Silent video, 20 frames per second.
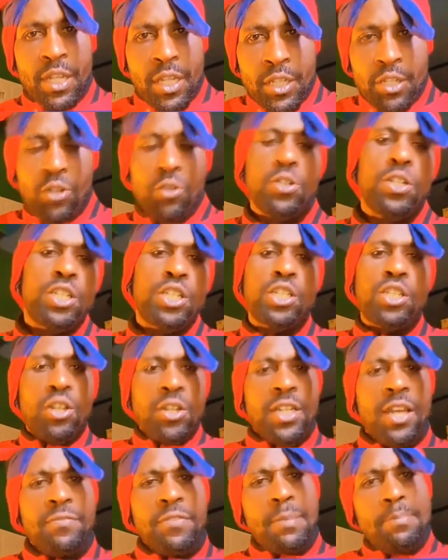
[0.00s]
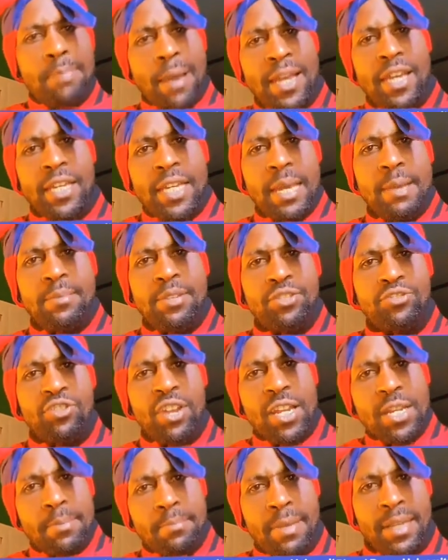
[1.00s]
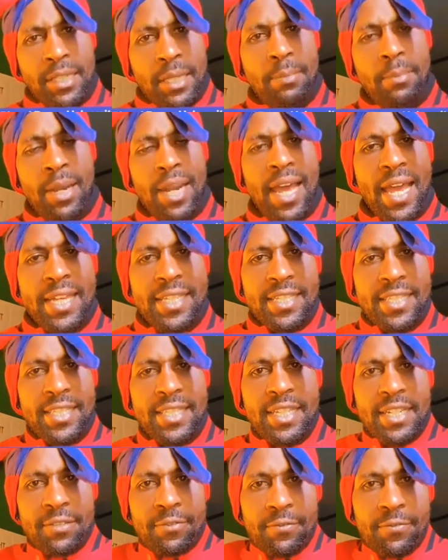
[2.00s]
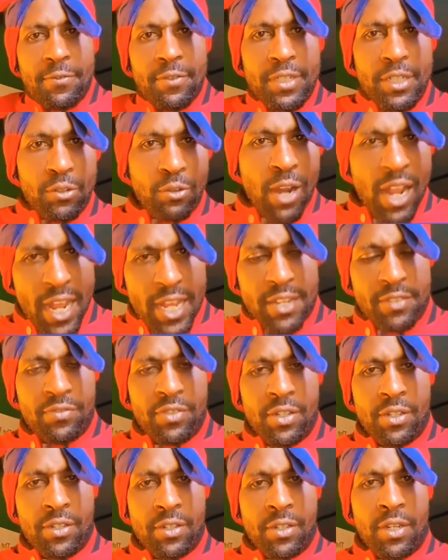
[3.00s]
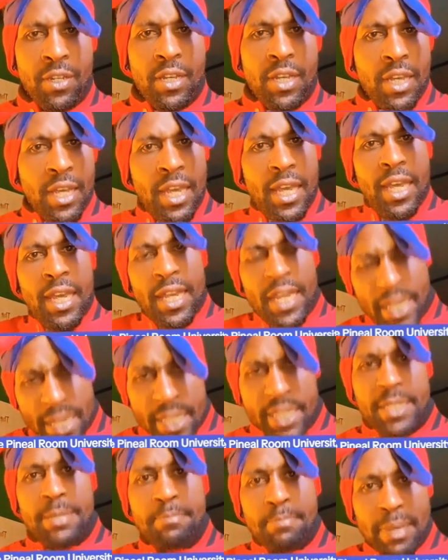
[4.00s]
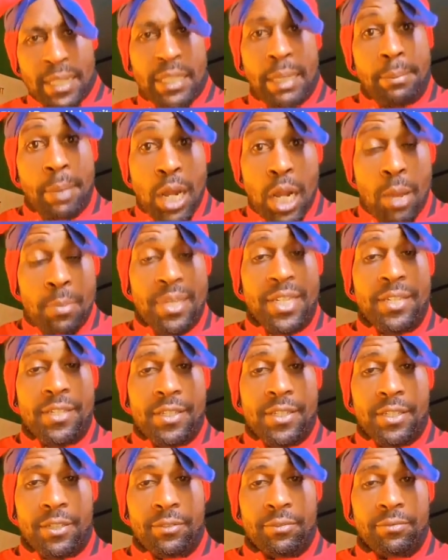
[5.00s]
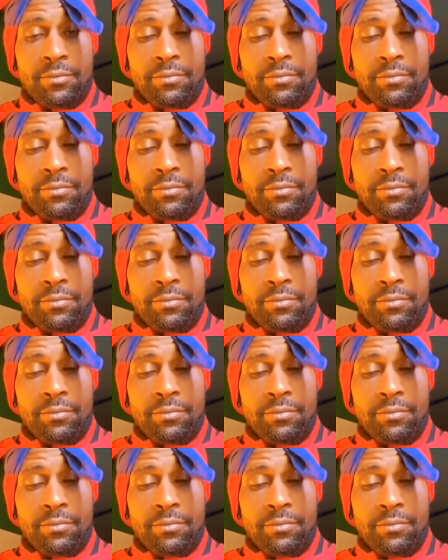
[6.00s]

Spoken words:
So the study of your biochemistry and the metabolites derived is metabolomics.